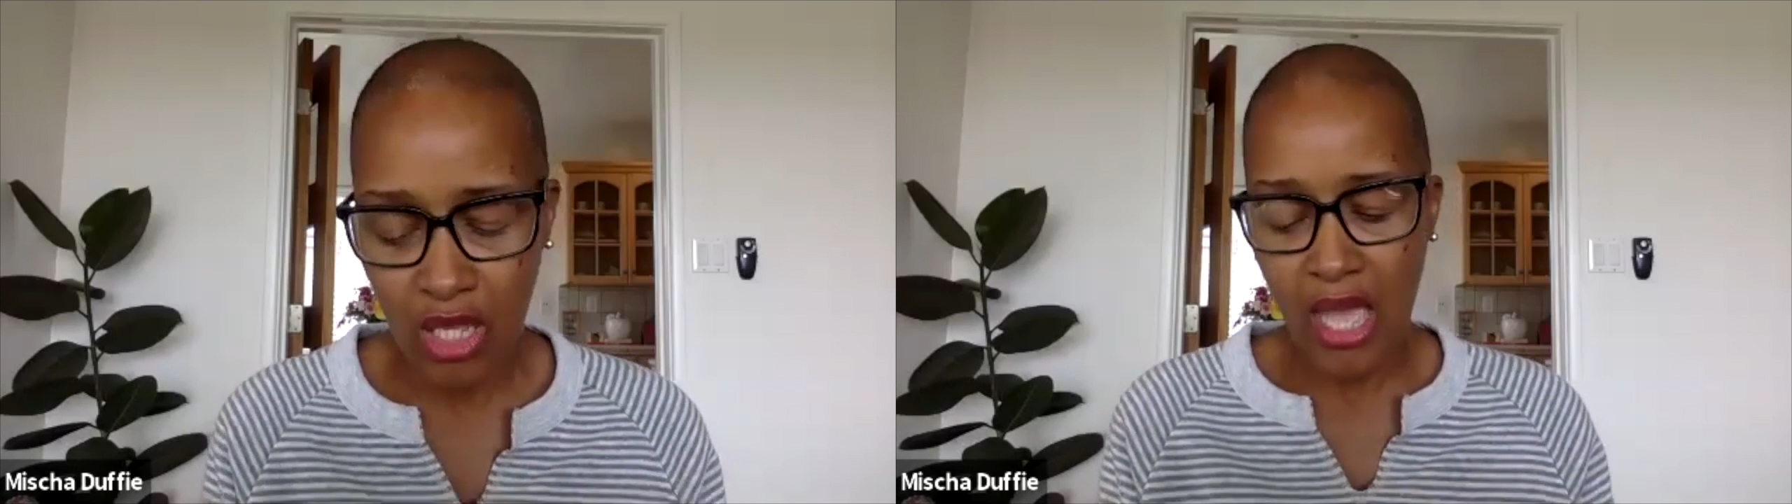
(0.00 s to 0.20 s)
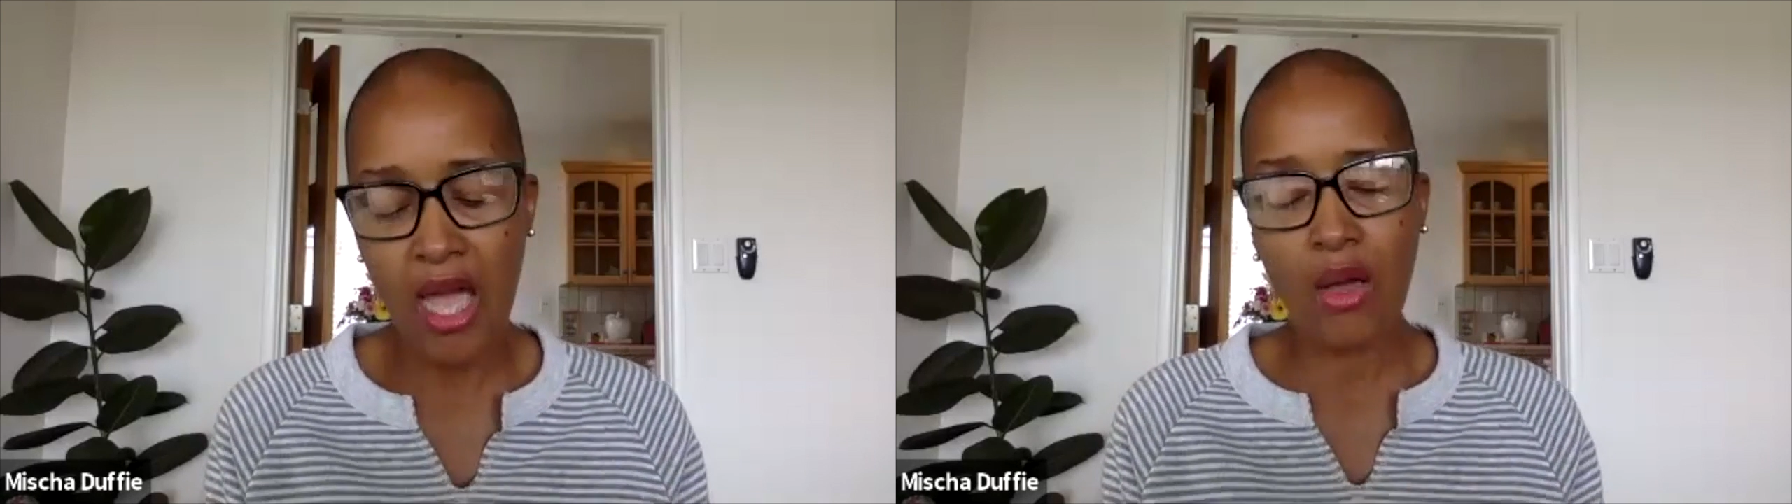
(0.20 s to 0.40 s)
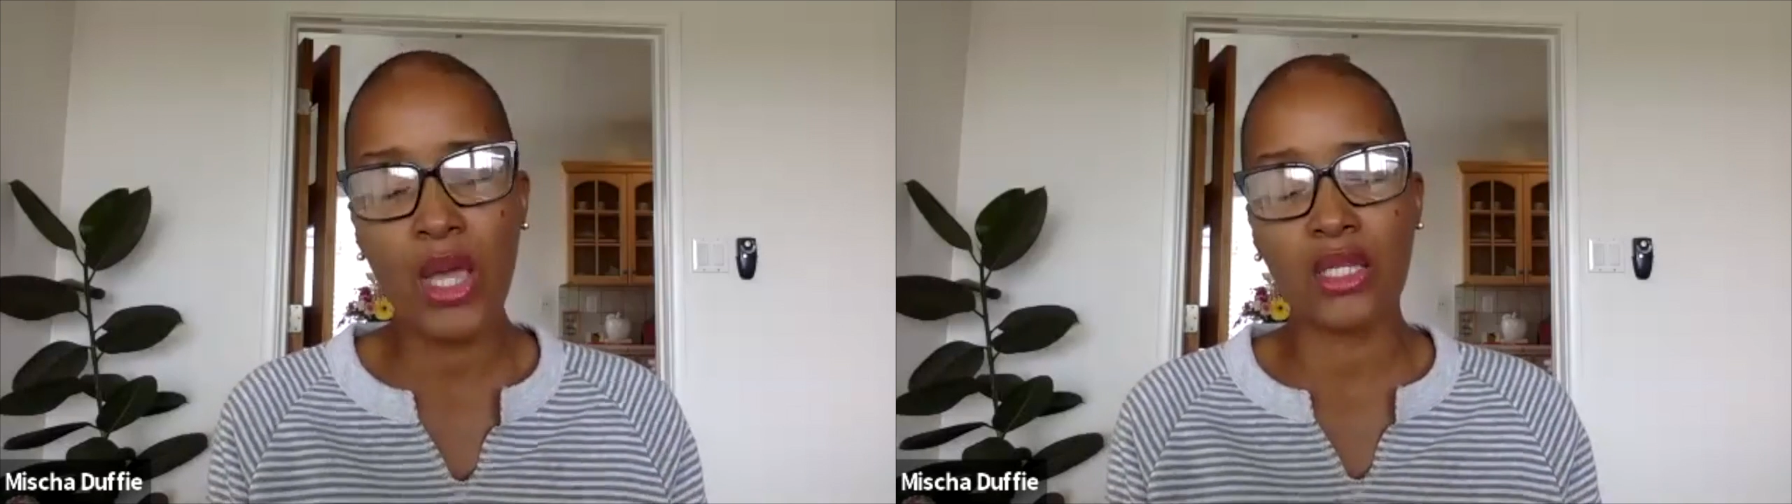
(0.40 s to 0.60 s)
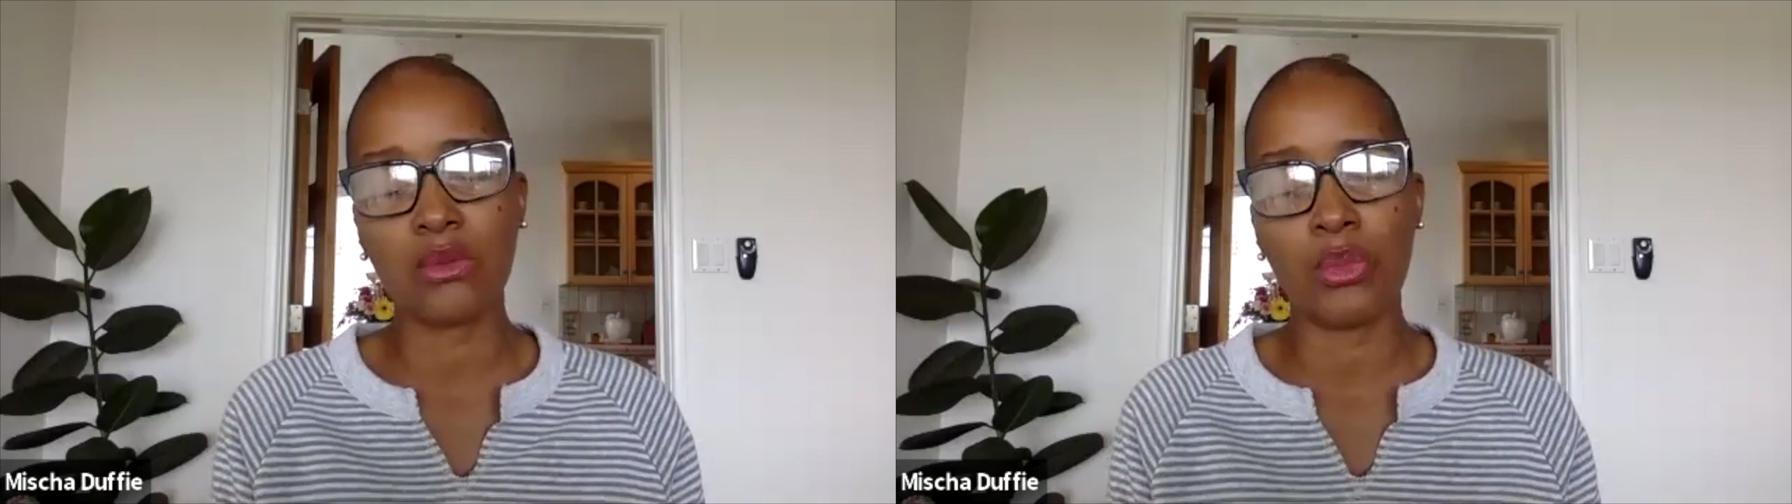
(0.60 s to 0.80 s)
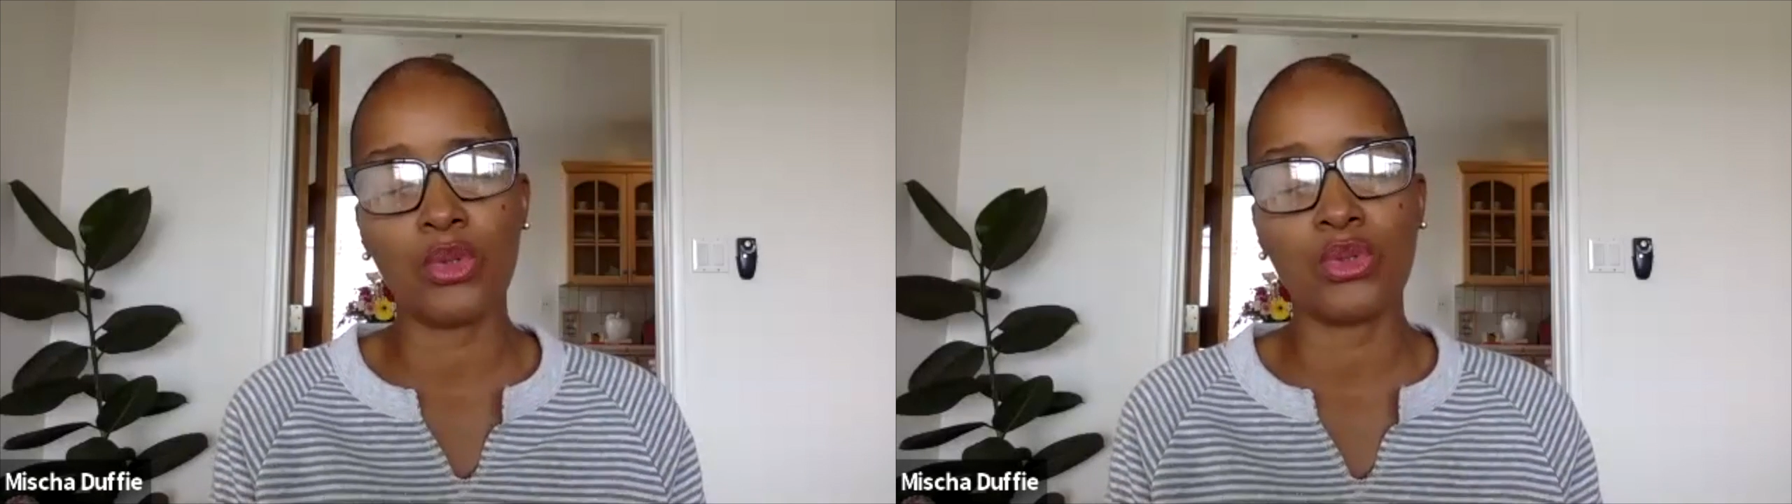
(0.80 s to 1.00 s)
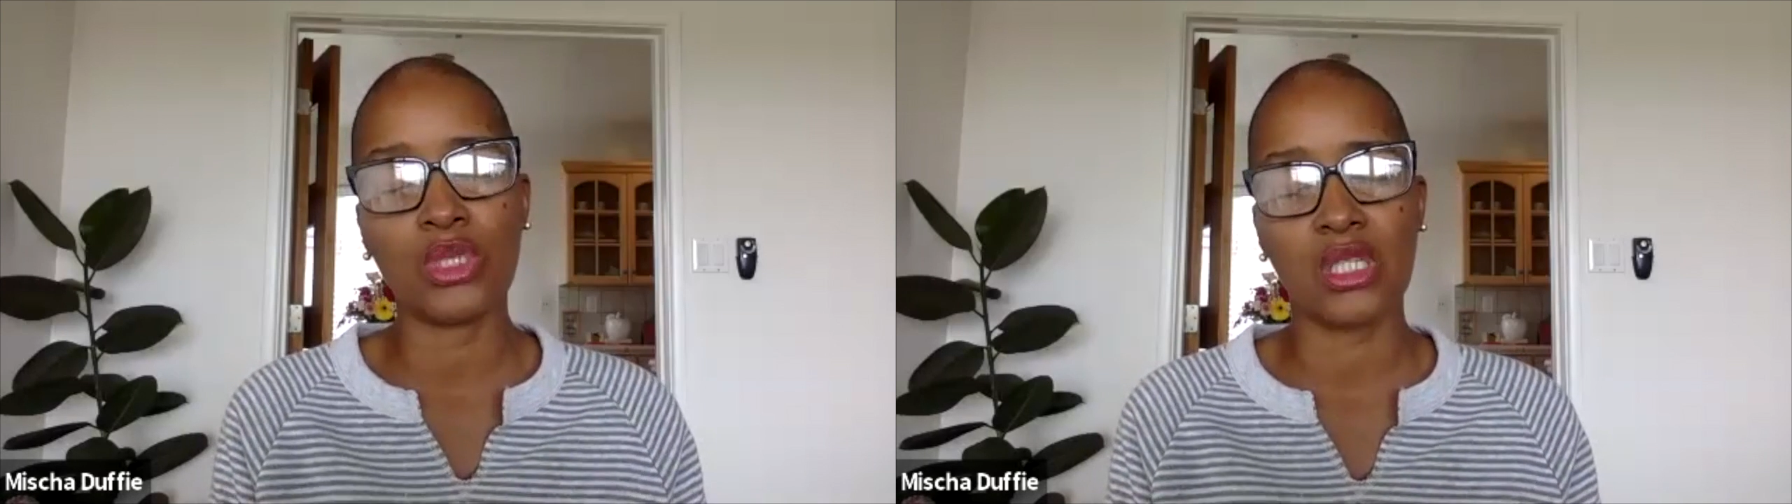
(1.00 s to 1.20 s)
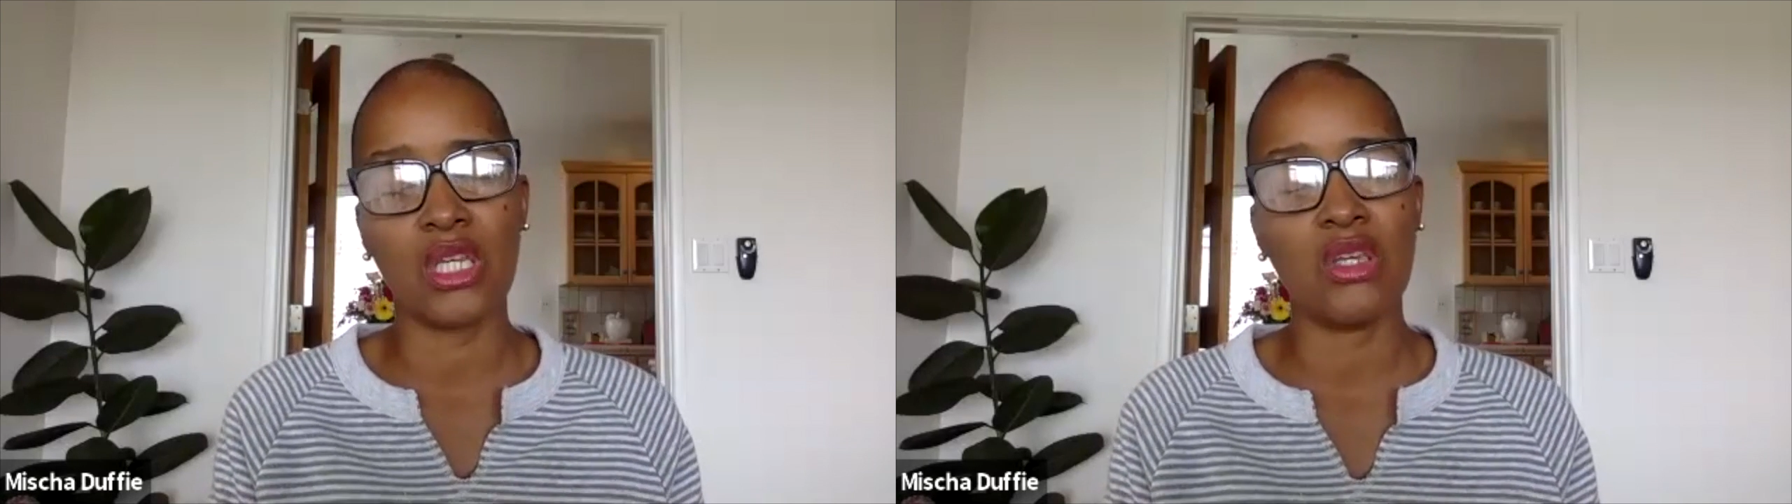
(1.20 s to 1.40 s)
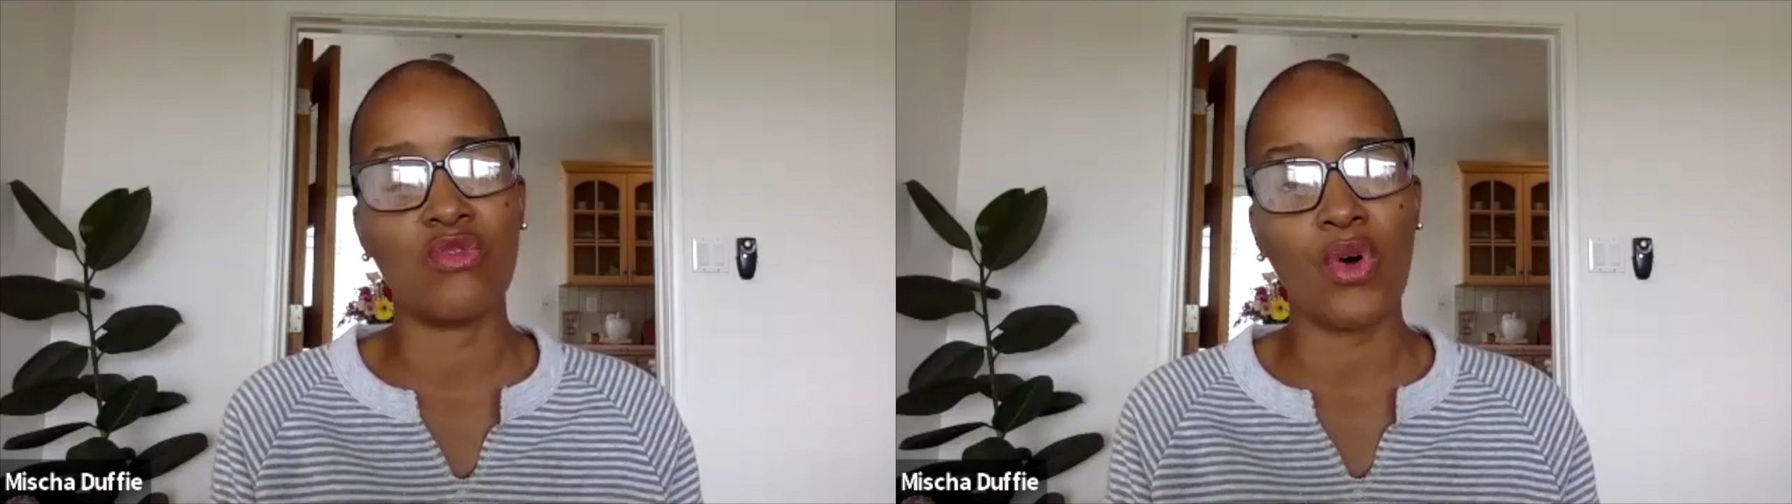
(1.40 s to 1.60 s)
how has music
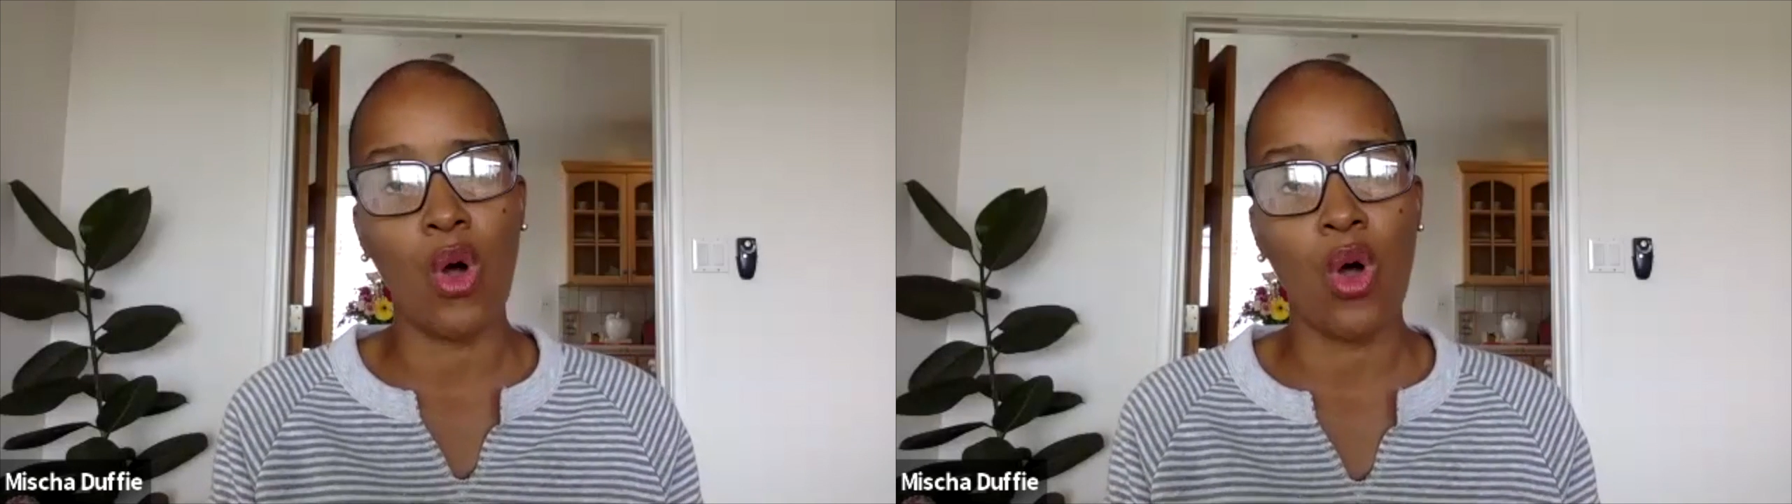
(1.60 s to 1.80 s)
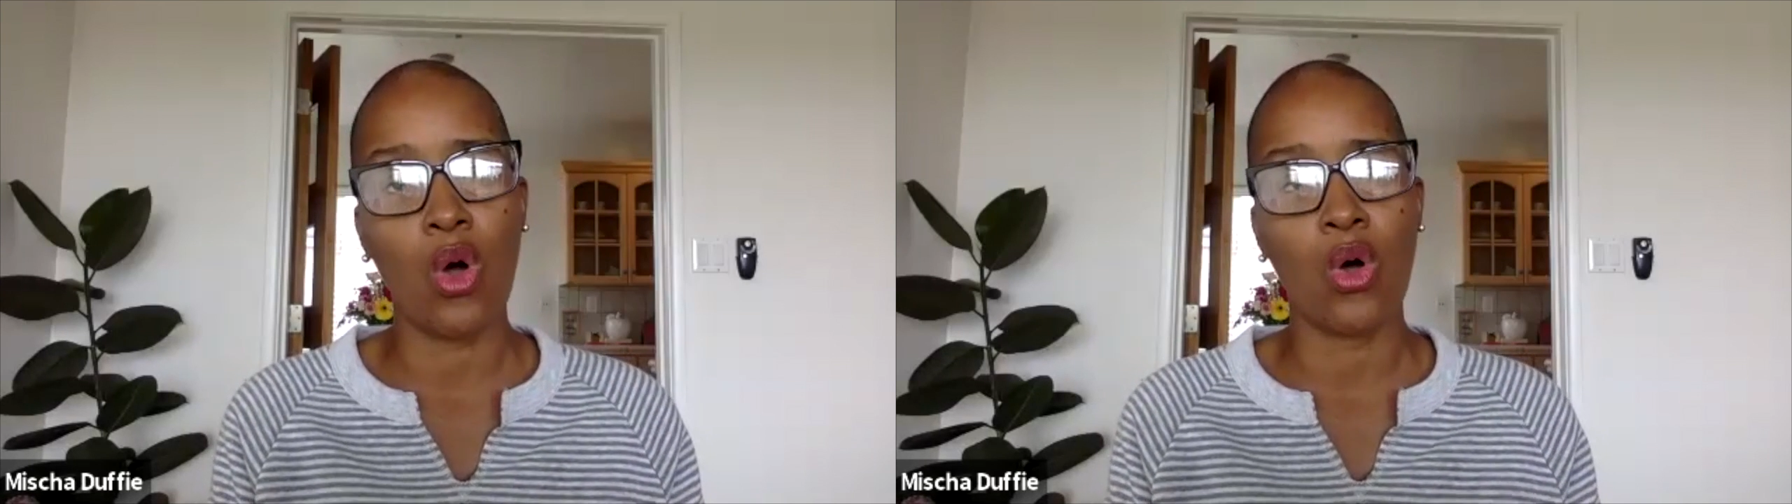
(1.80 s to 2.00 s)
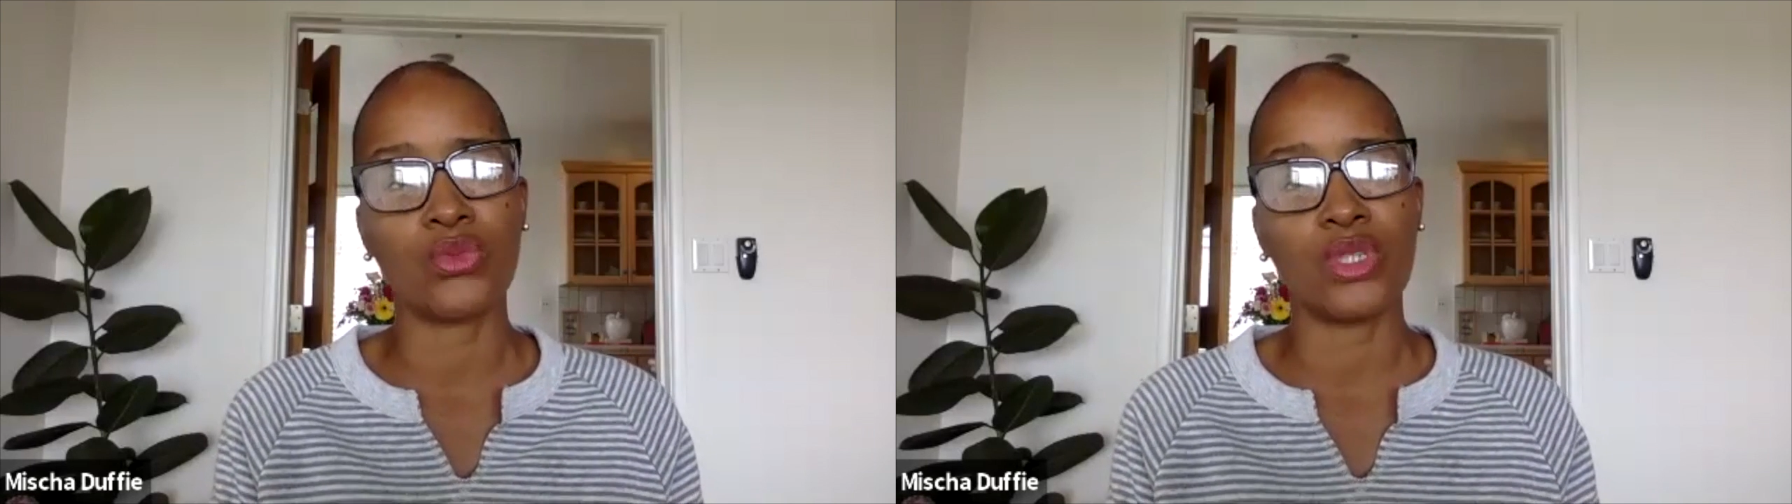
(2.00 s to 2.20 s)
evolved,